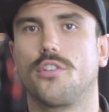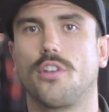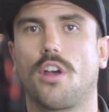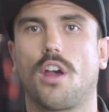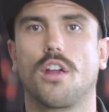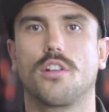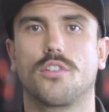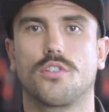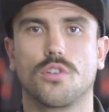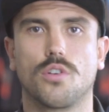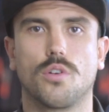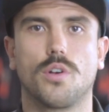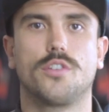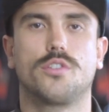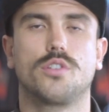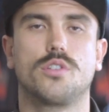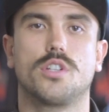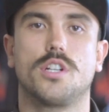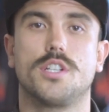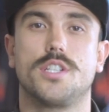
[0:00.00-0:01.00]
So it's
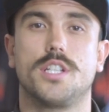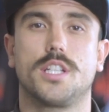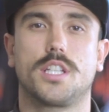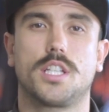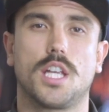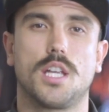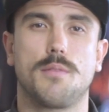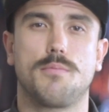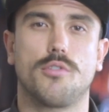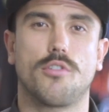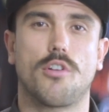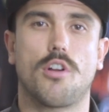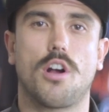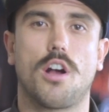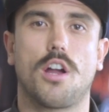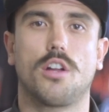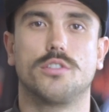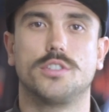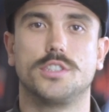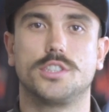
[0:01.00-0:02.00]
always a good idea to keep your
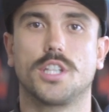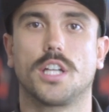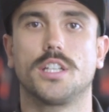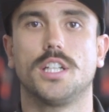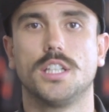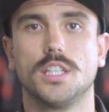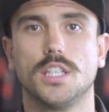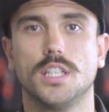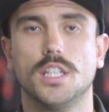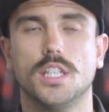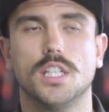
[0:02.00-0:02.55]
eye on each other.